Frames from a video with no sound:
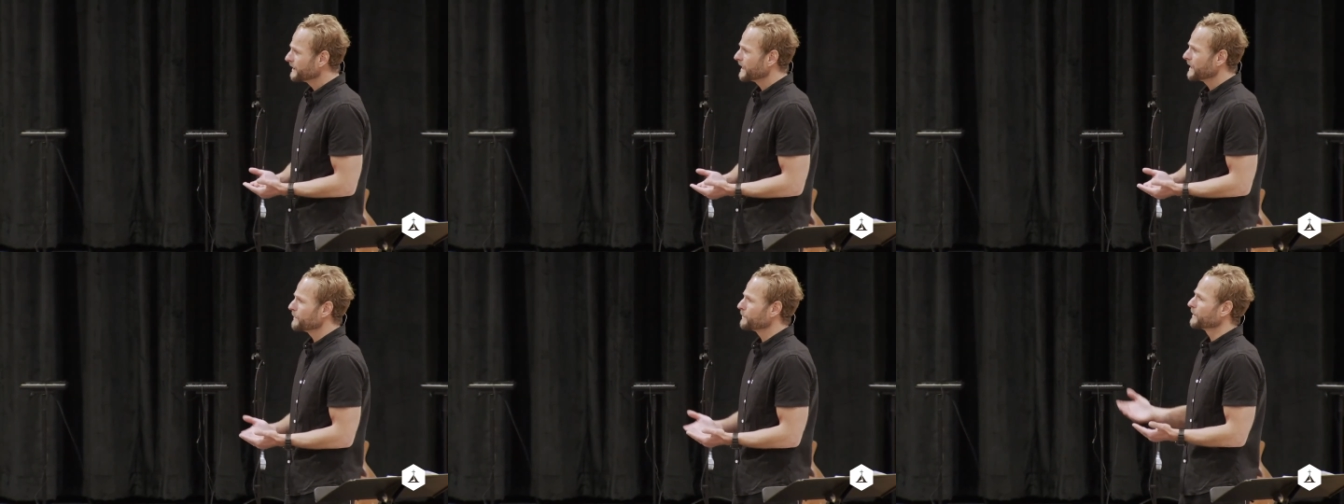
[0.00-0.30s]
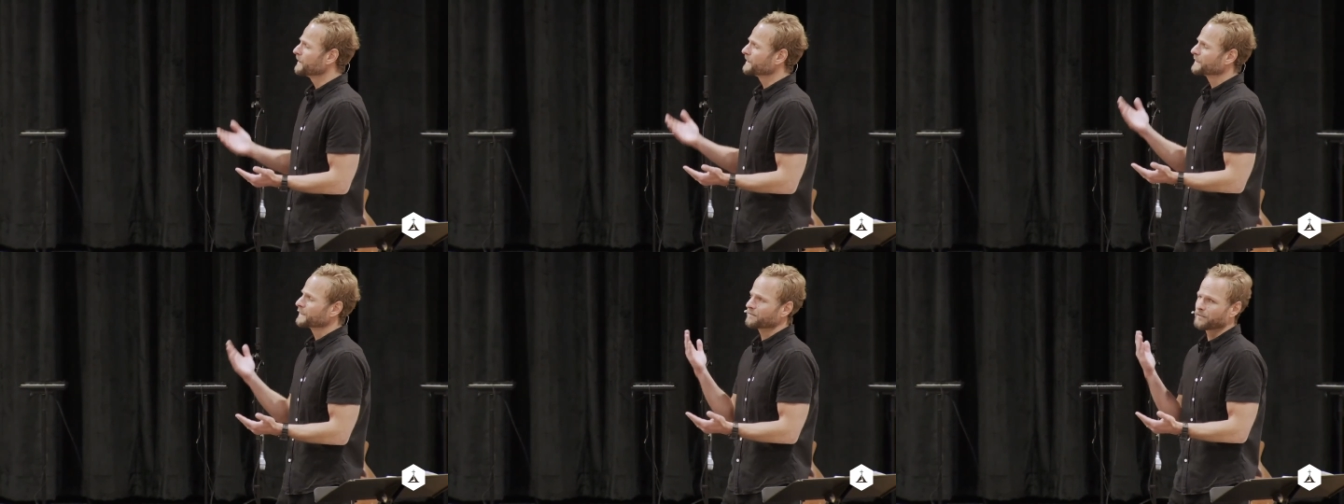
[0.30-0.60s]

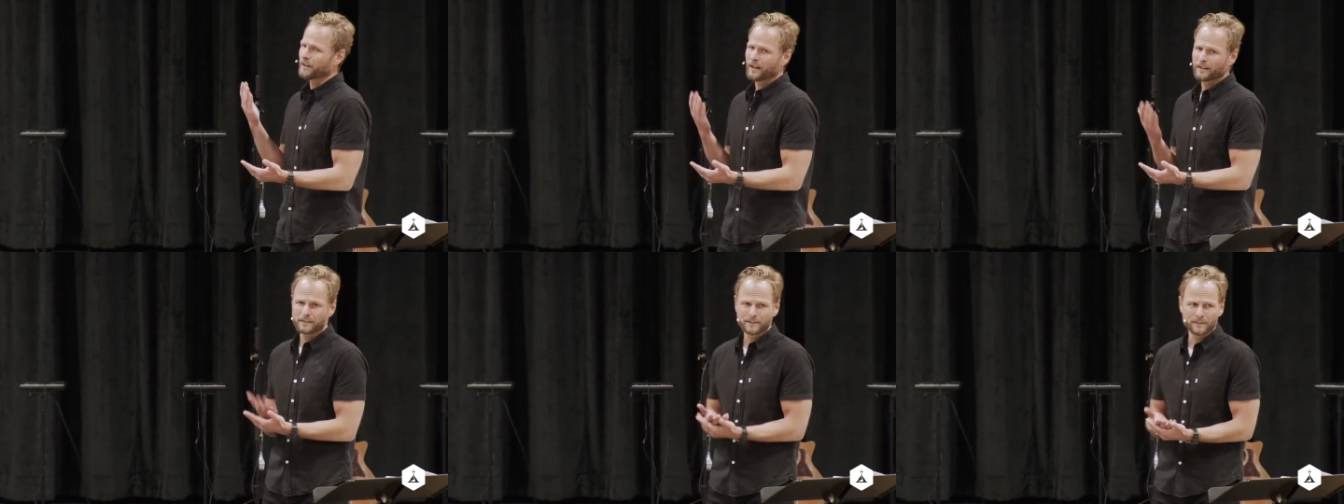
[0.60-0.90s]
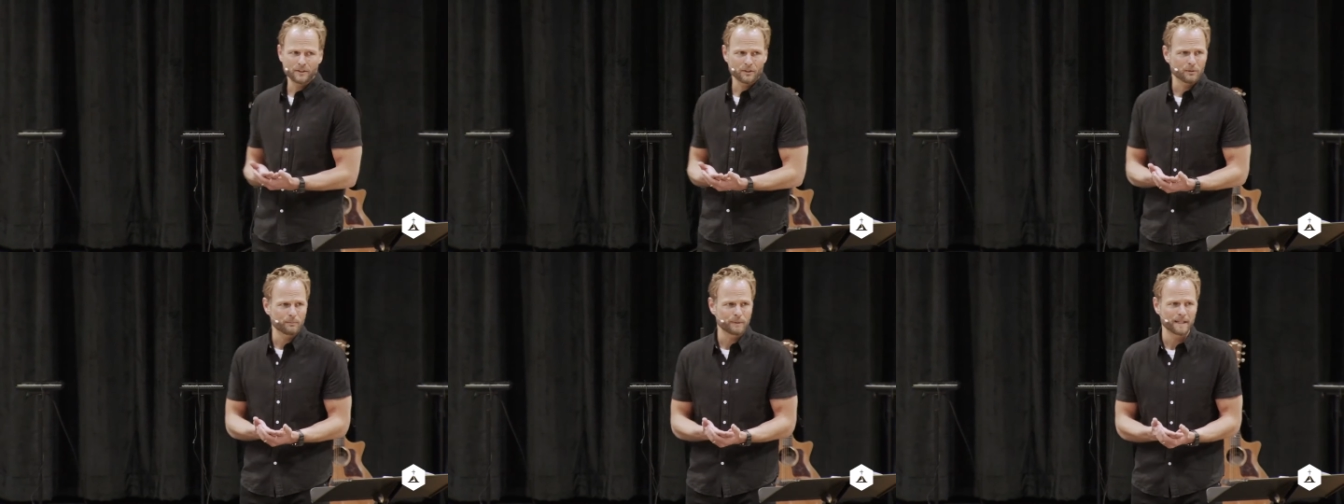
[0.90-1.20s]
neighbors and
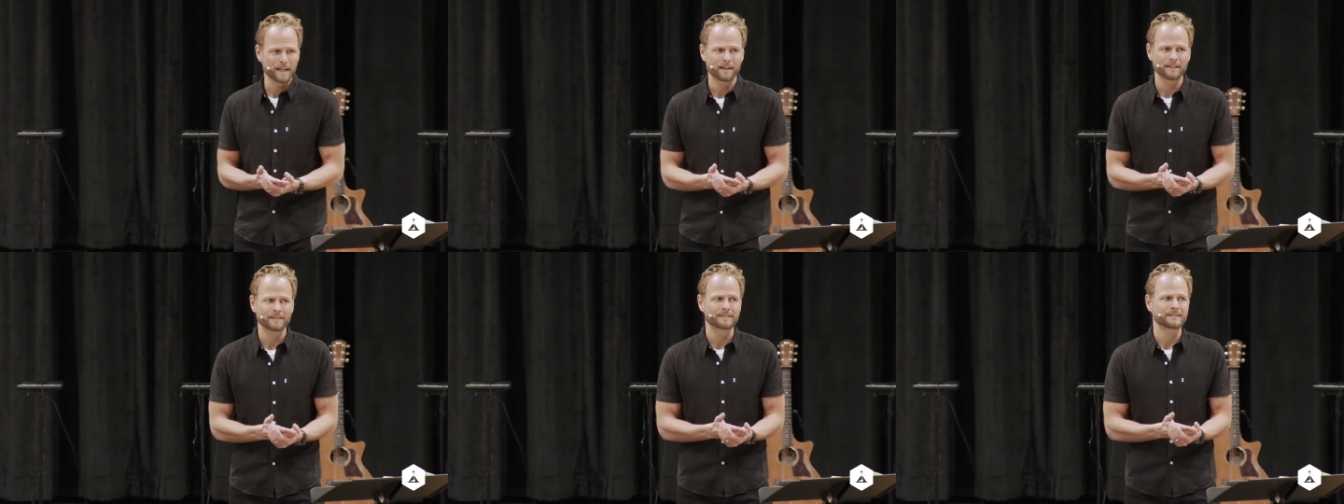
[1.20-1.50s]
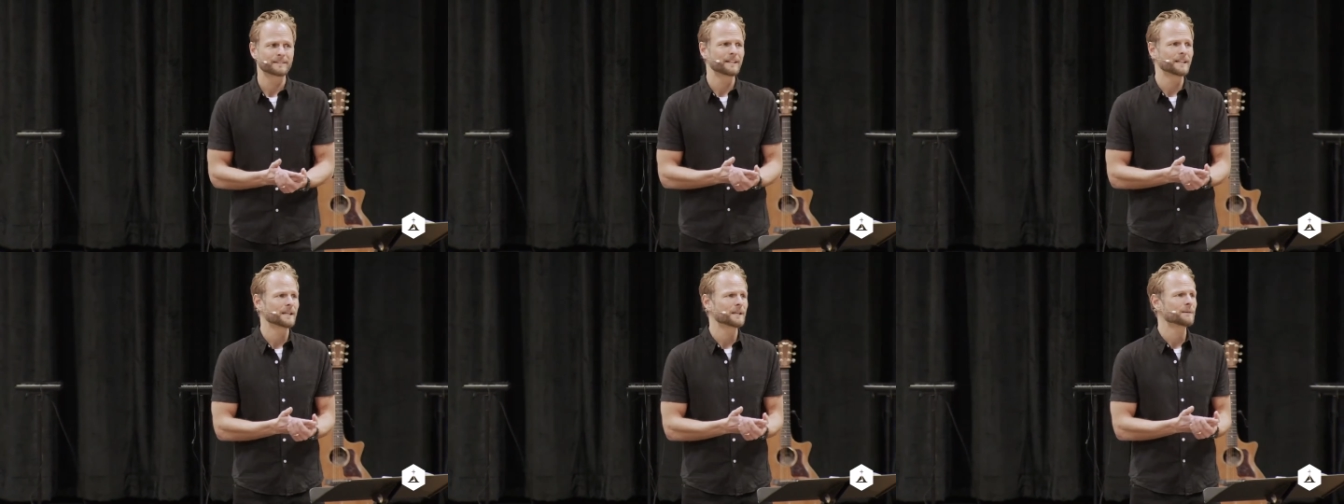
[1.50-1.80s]
volunteer to be on a
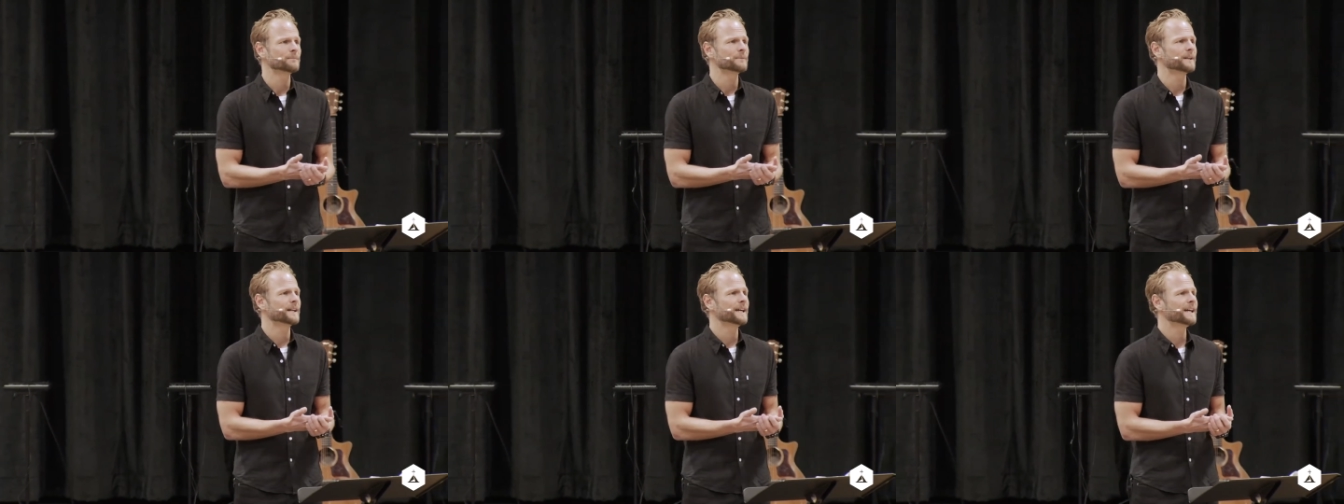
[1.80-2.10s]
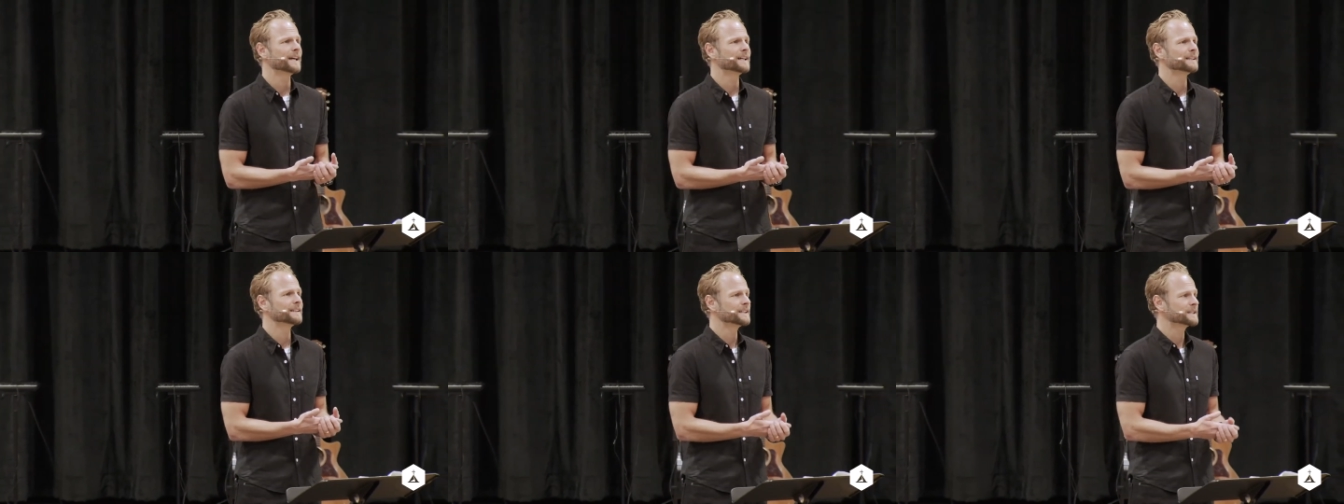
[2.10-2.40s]
team
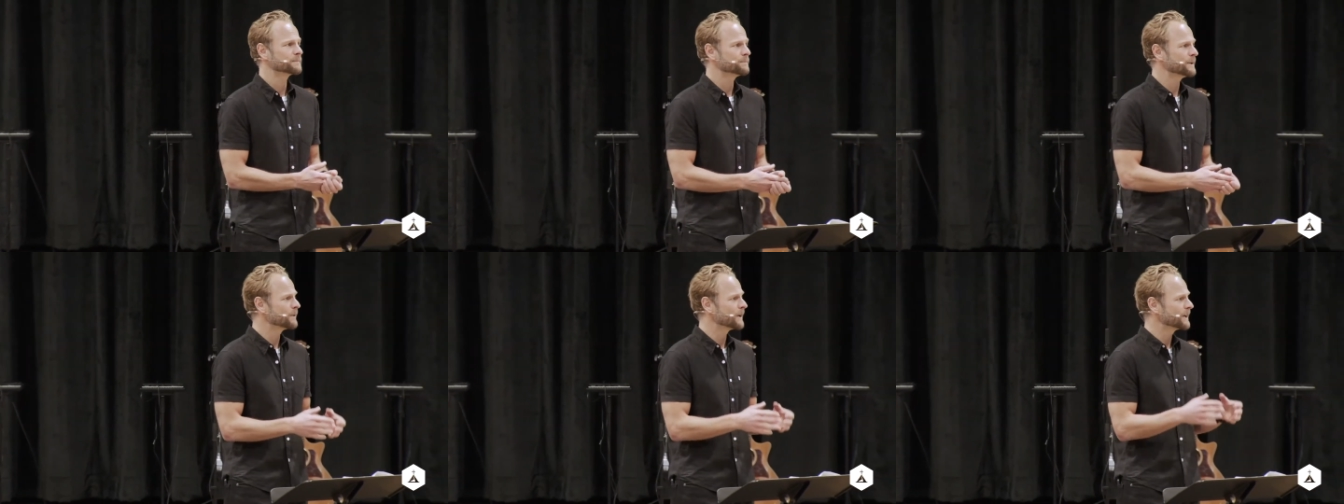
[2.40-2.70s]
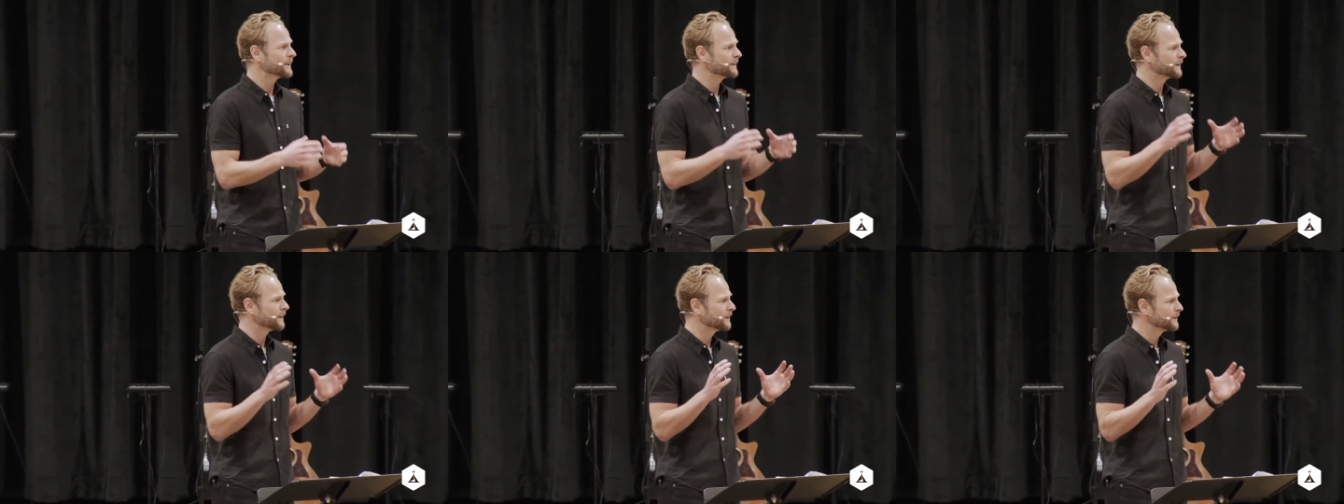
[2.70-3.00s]
and let's be
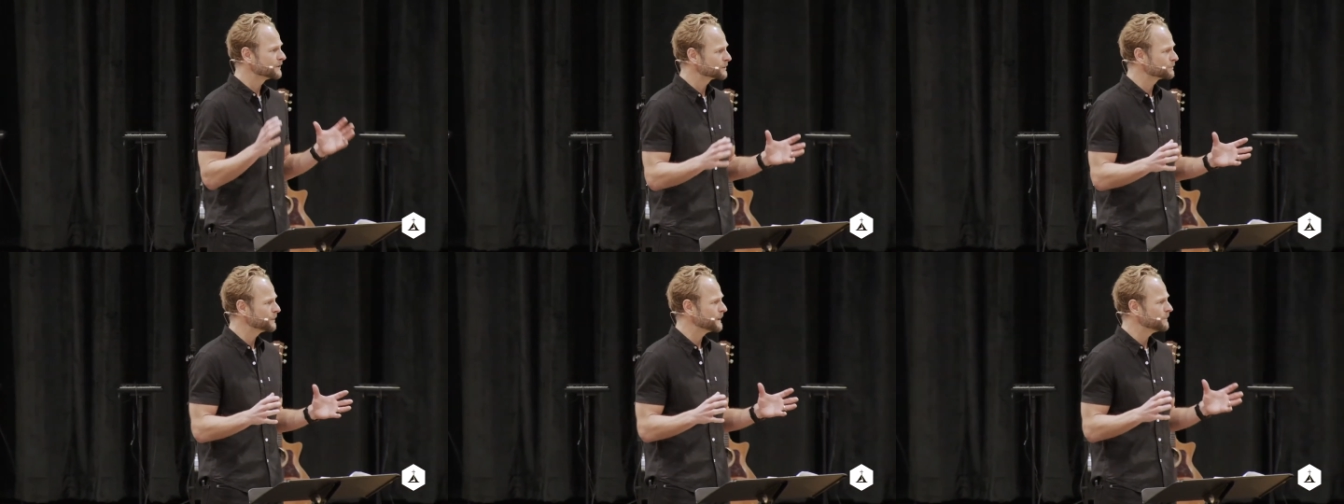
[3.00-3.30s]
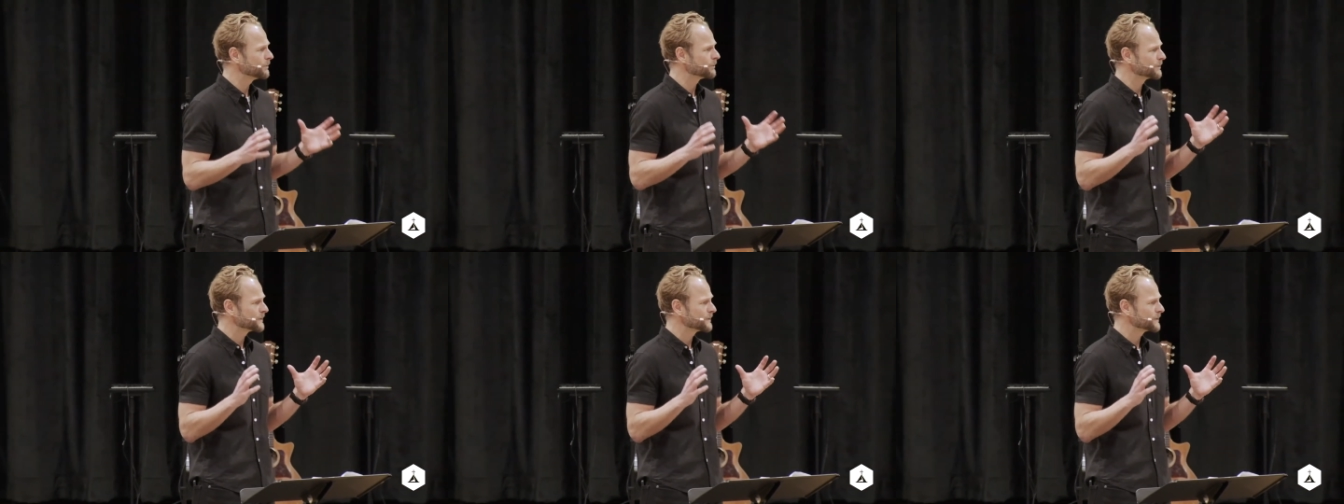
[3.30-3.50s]
ready to host people,